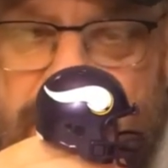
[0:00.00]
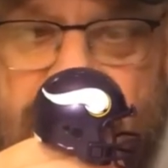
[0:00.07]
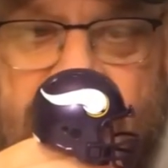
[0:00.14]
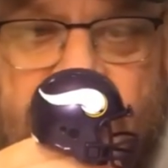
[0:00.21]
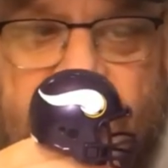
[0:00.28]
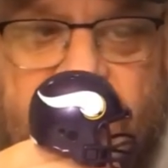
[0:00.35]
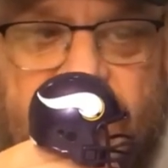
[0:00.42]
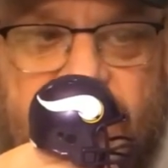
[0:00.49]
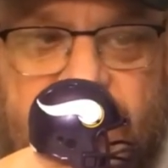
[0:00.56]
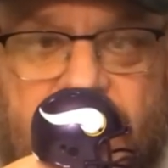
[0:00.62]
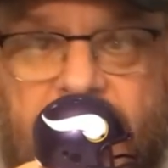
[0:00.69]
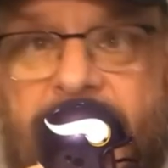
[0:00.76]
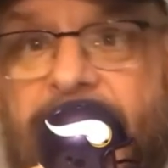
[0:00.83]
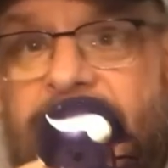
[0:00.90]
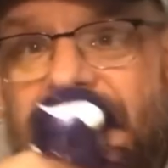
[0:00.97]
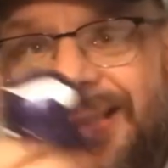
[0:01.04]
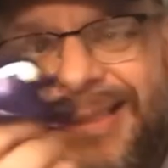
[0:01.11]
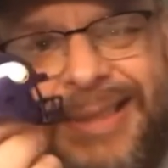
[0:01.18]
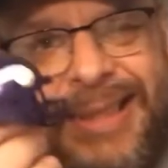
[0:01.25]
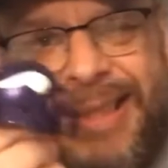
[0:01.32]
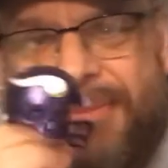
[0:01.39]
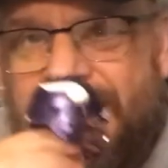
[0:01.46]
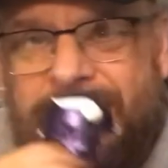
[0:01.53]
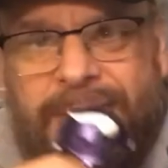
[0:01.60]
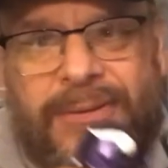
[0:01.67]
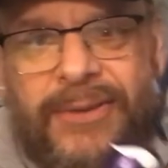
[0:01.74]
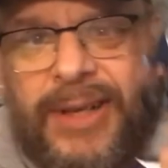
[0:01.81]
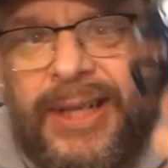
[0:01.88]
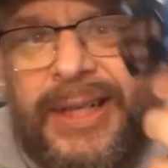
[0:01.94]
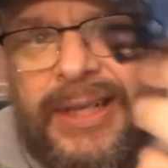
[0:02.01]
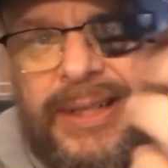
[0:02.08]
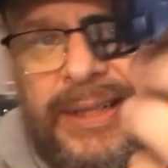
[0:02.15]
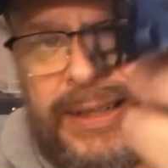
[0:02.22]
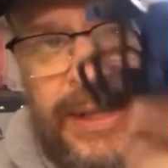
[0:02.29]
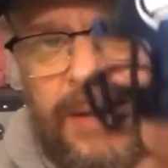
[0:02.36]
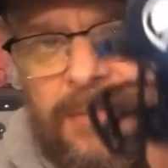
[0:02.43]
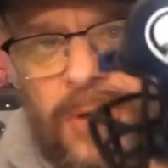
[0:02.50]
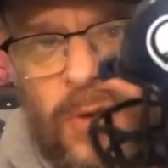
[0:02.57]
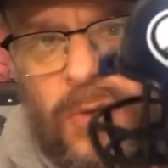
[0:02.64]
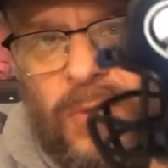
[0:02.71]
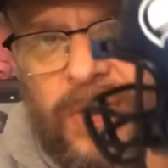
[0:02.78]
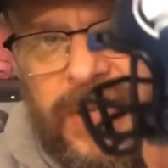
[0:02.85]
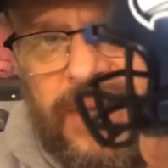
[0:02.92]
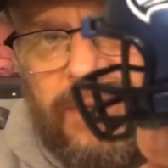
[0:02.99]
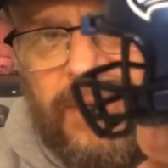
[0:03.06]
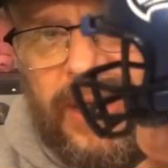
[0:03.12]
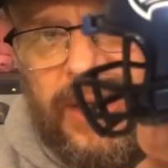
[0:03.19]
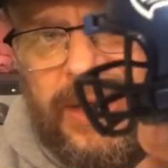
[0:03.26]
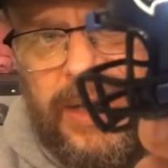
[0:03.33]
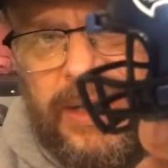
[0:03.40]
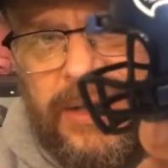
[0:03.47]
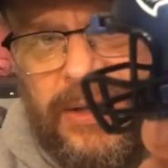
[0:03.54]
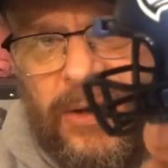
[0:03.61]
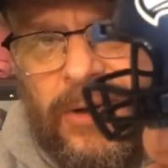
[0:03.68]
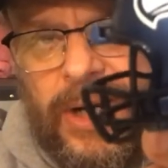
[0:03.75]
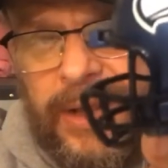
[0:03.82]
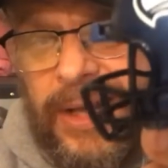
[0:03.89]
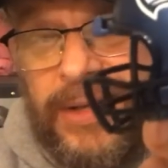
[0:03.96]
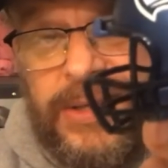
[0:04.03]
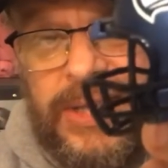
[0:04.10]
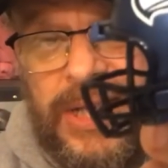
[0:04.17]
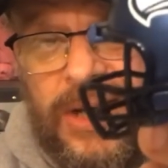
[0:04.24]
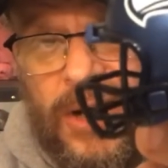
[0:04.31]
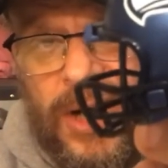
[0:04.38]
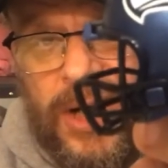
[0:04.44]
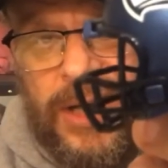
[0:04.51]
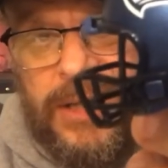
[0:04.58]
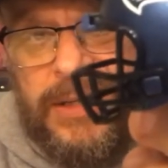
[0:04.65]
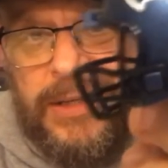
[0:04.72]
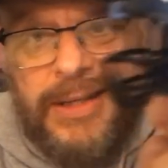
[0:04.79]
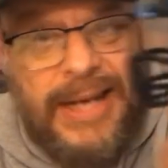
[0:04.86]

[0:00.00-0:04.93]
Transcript: And yeah, I mean, really, I'm going with the Vikings, or the Seahawks.